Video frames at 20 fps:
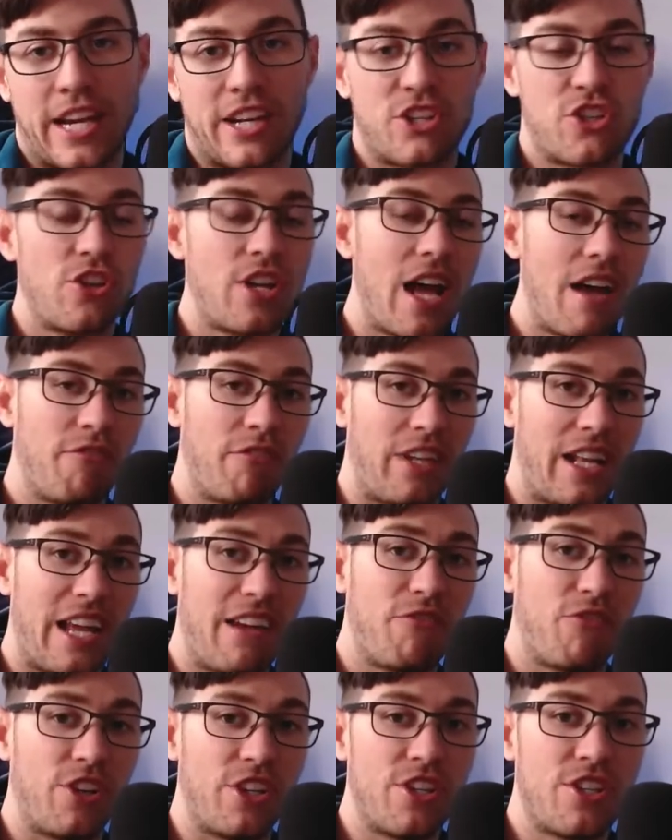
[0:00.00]
and it should have
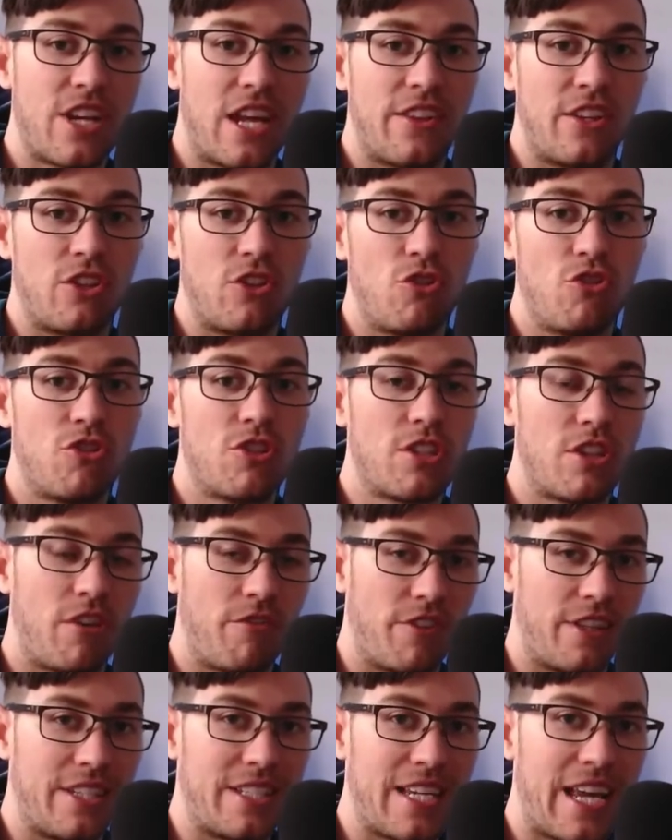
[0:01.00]
leverage, and the use
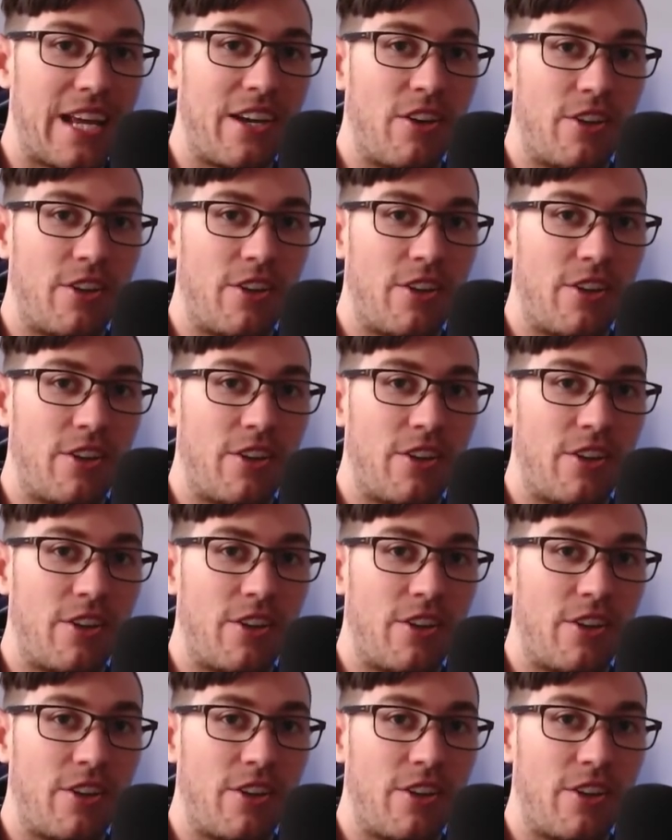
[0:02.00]
of the debt